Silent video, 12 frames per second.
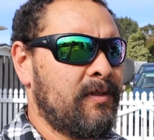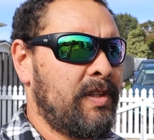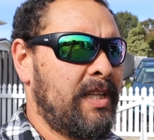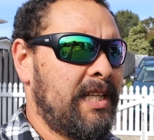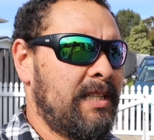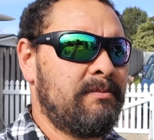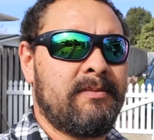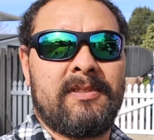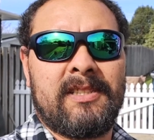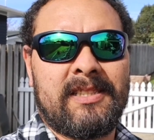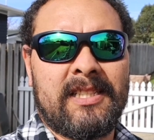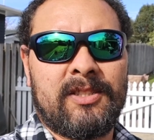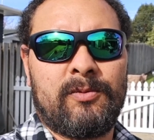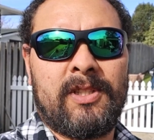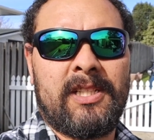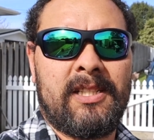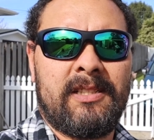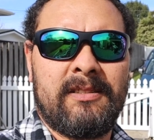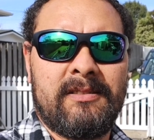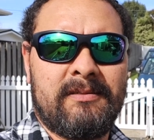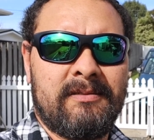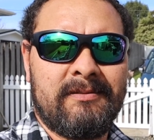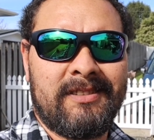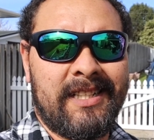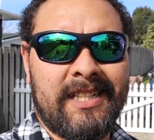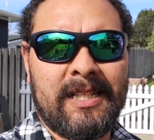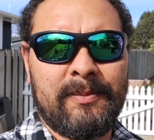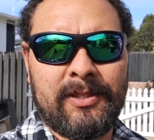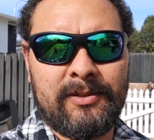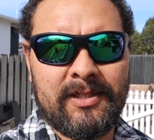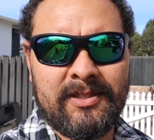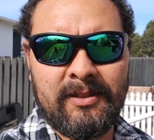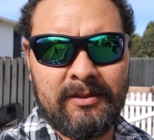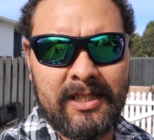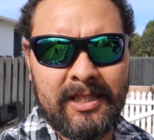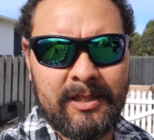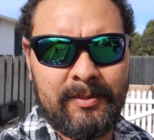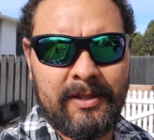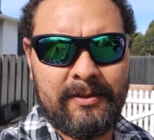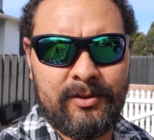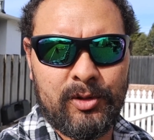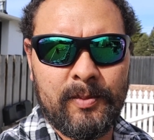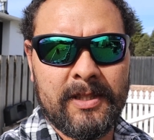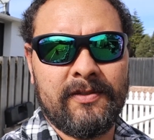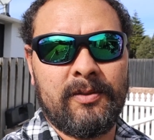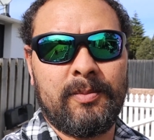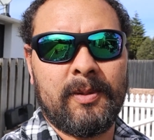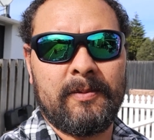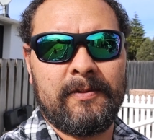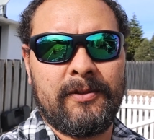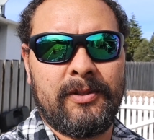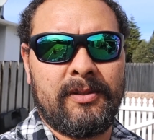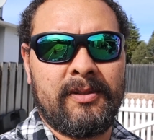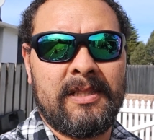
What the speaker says: It doesn't really come into it. It's not really going to be too much of a problem for you.